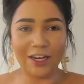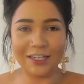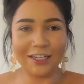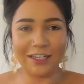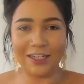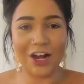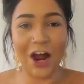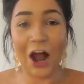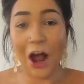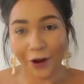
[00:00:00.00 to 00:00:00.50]

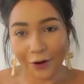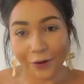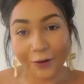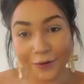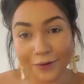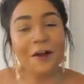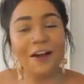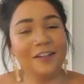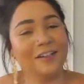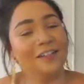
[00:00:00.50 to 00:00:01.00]

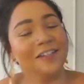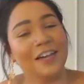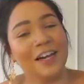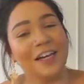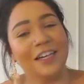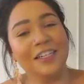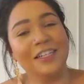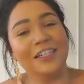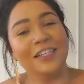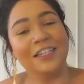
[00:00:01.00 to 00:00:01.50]
no, I
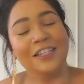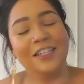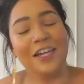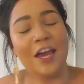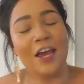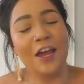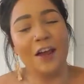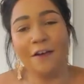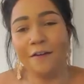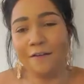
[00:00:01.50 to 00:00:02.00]
decided
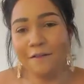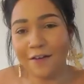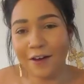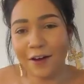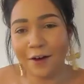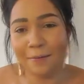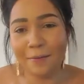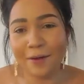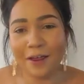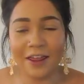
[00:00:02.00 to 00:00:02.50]
to
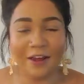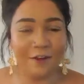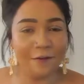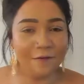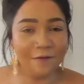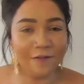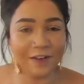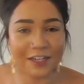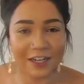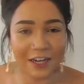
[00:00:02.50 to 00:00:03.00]
film a
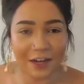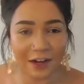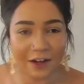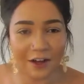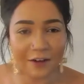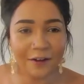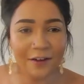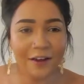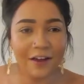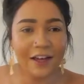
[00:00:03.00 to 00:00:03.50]
little
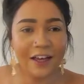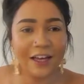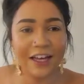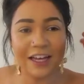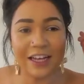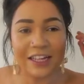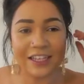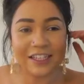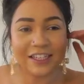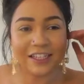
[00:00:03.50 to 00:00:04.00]
video
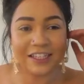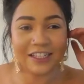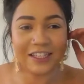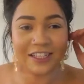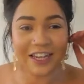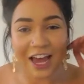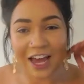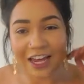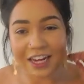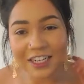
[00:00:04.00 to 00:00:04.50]

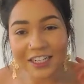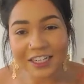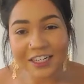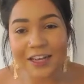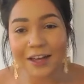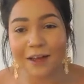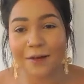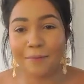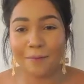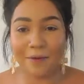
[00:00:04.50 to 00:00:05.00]
instead
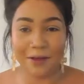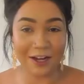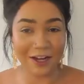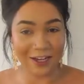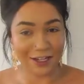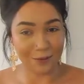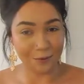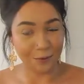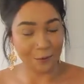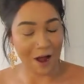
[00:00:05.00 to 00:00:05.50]

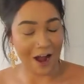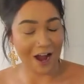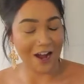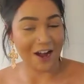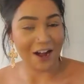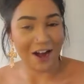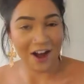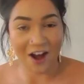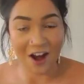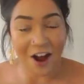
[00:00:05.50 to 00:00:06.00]
because why
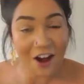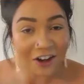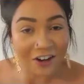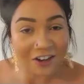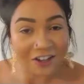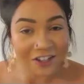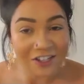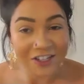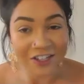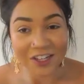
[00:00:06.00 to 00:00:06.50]

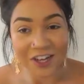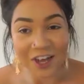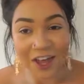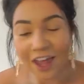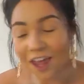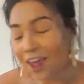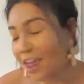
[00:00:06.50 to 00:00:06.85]
not?